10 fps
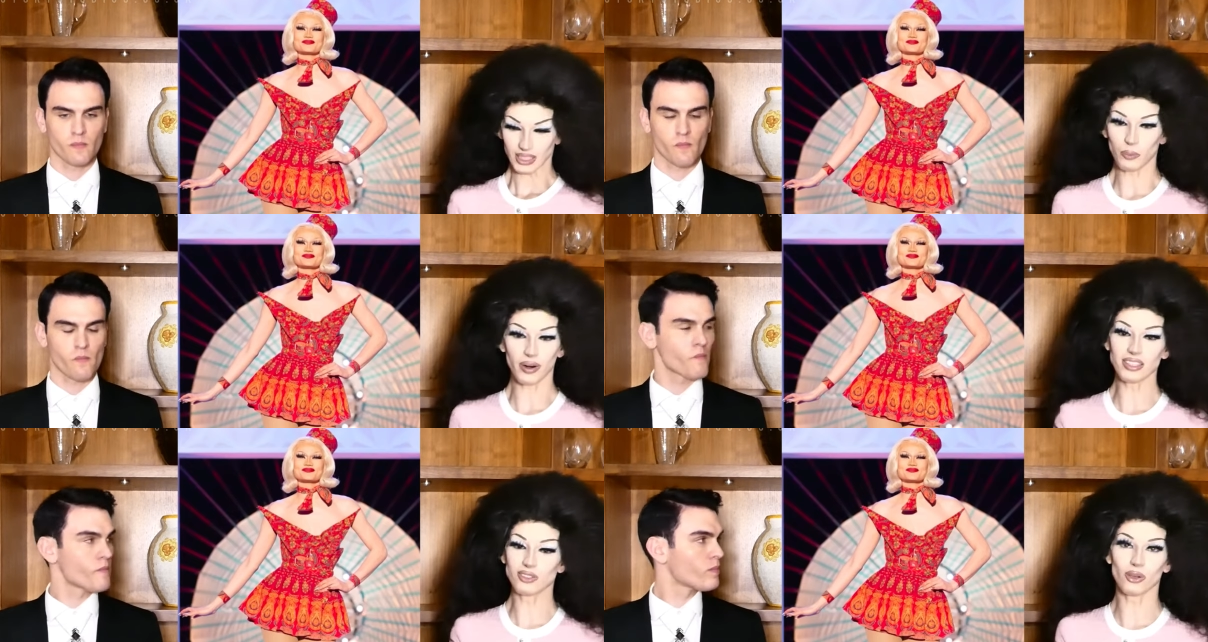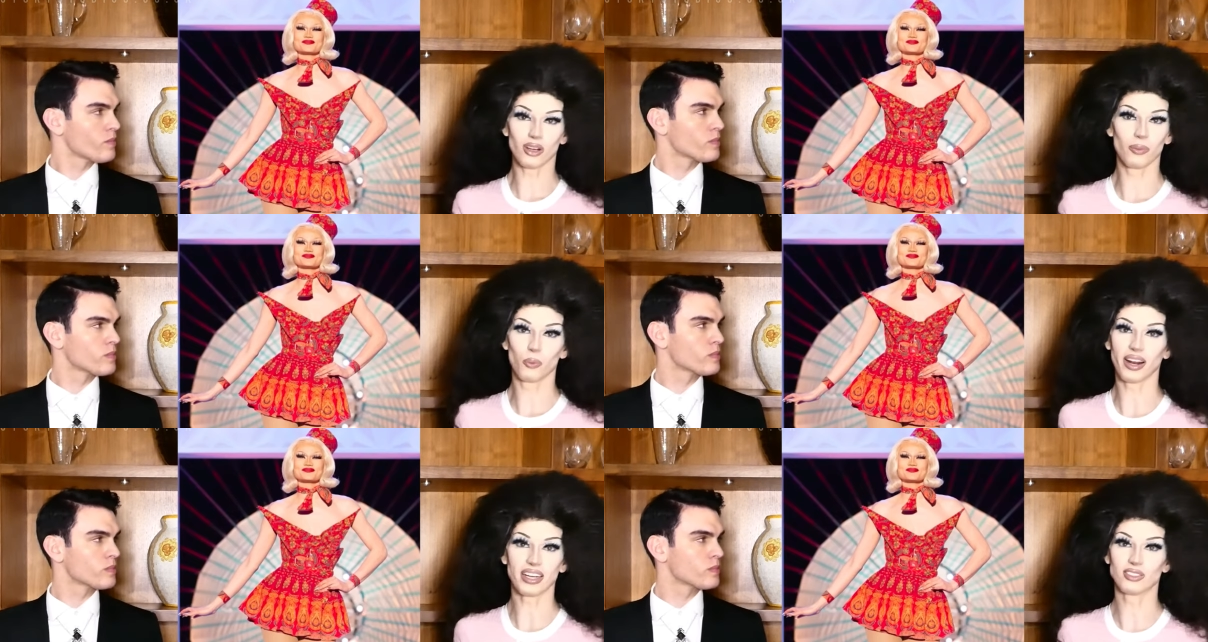Speaker 1: When I saw
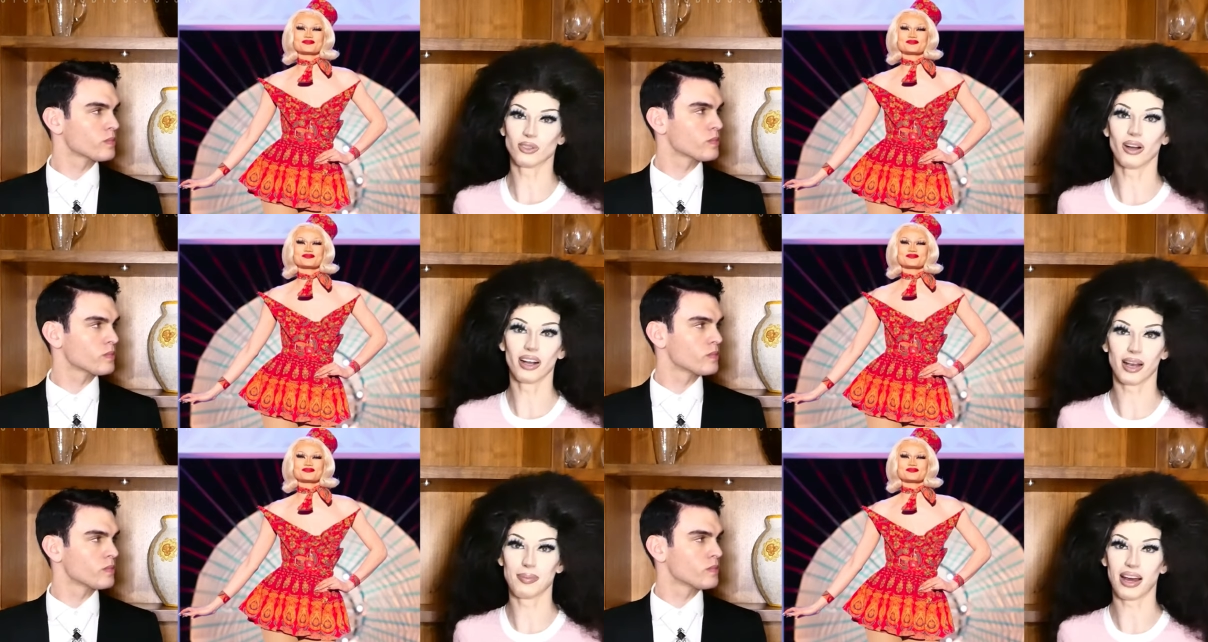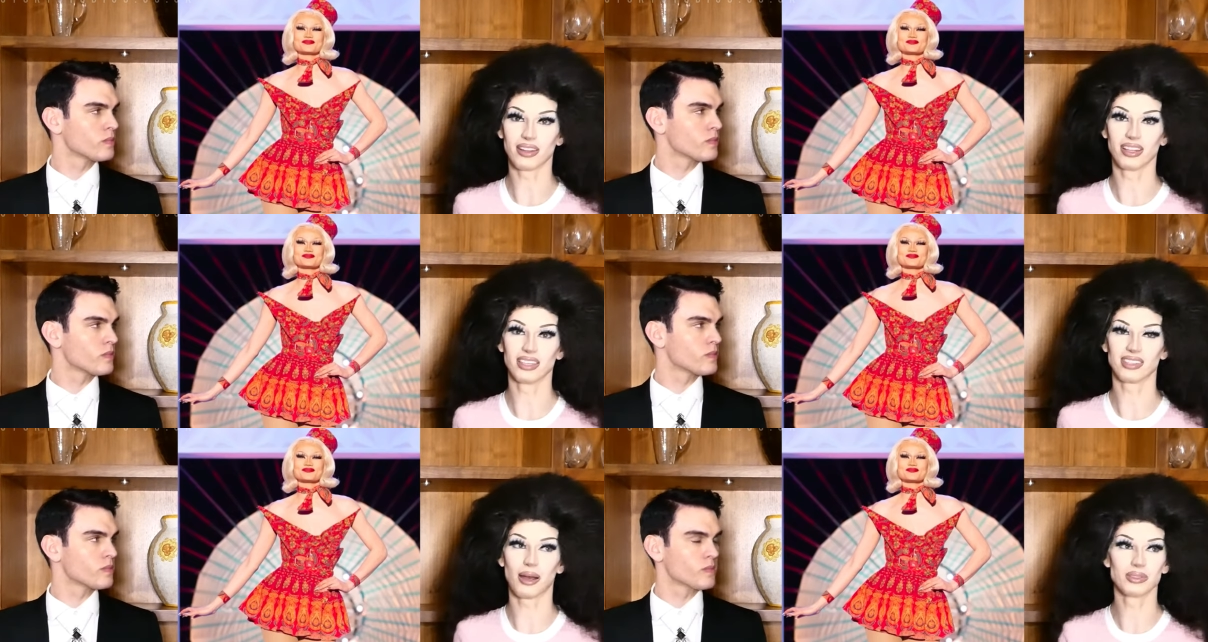when I saw her come out in
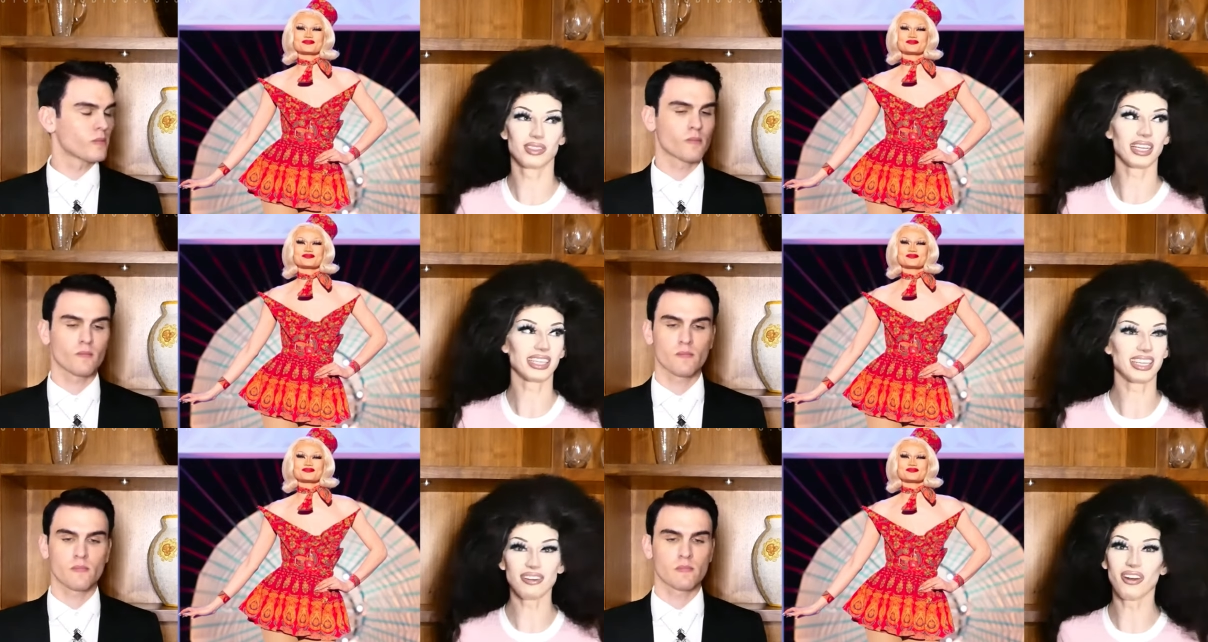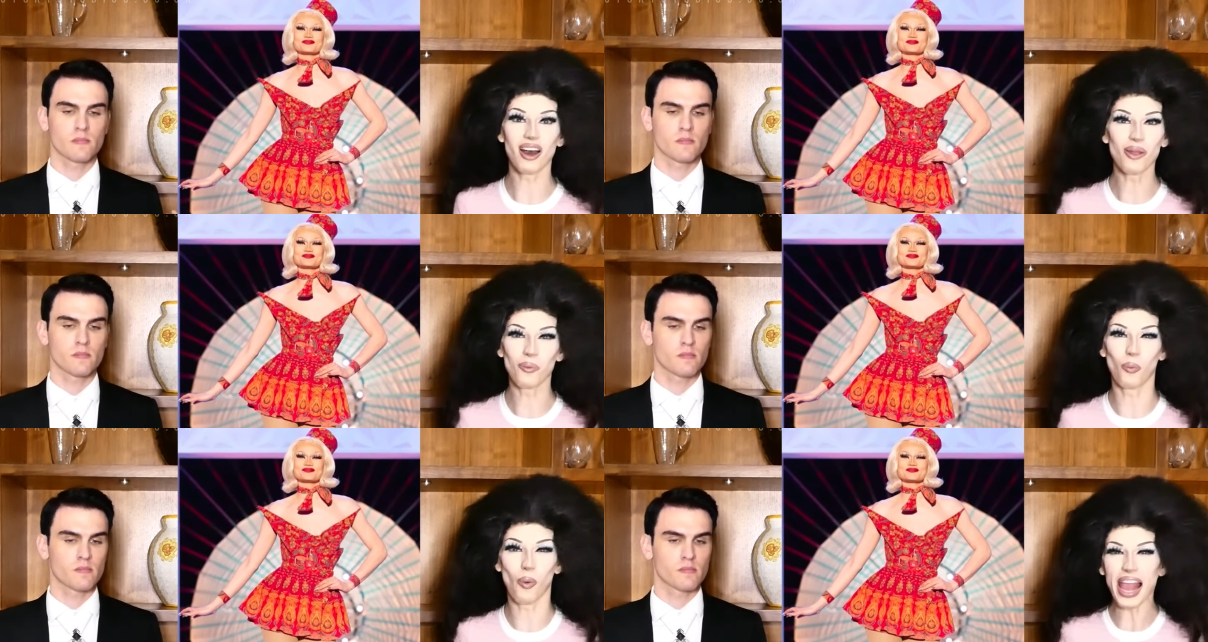this, I was like, give her
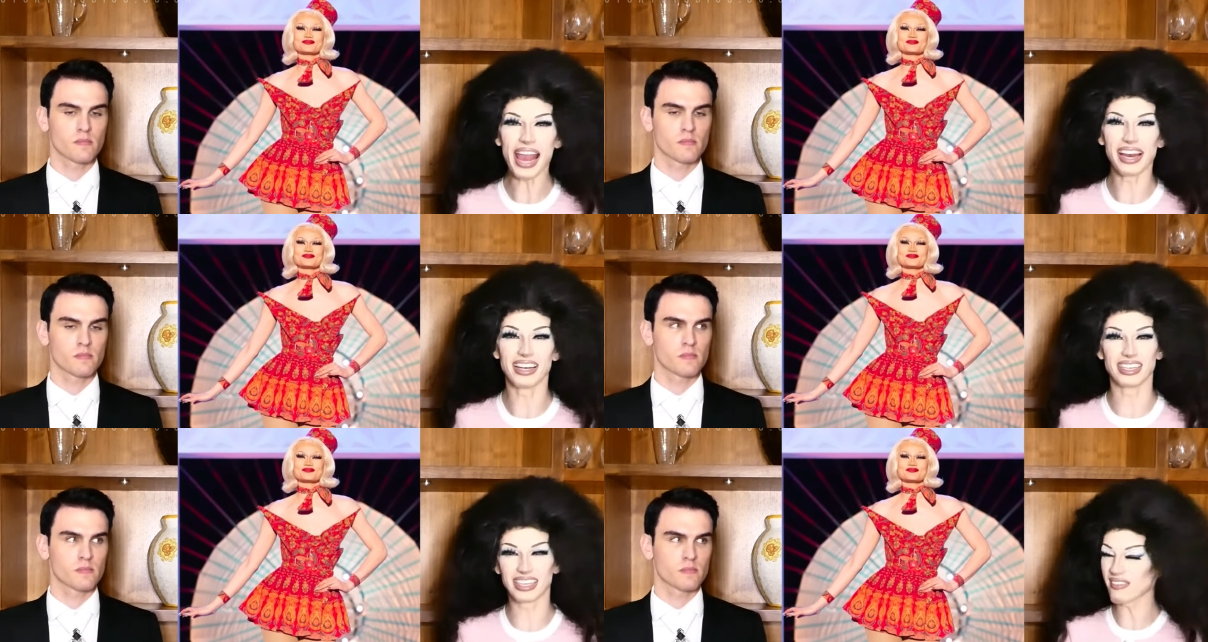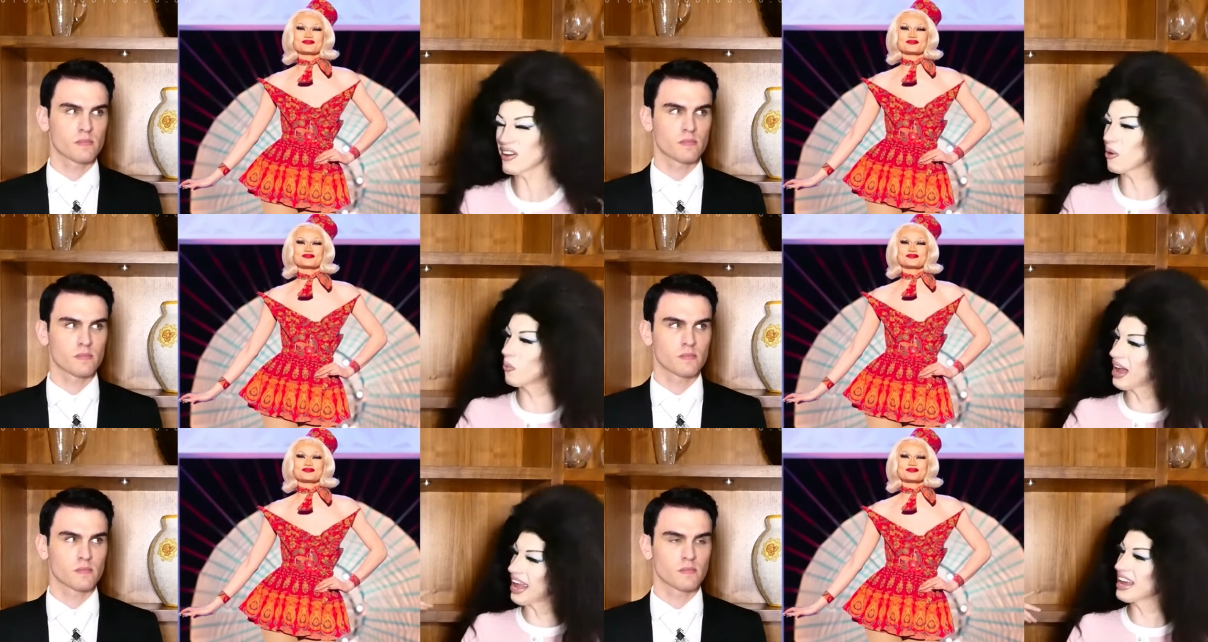the win! Give her the
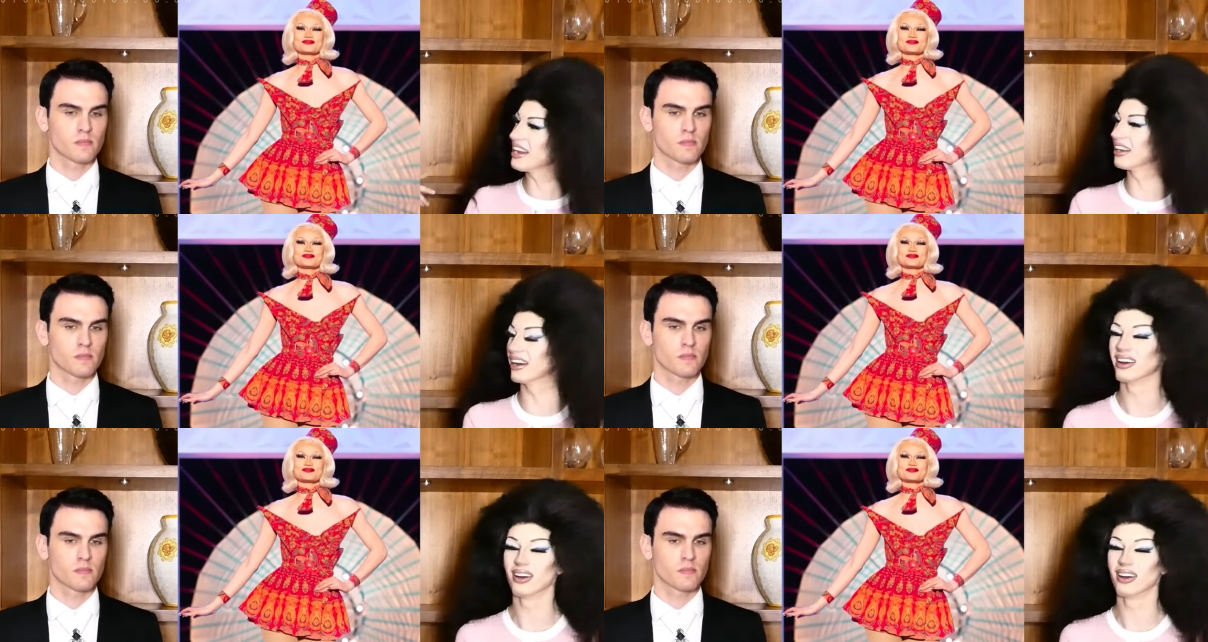win!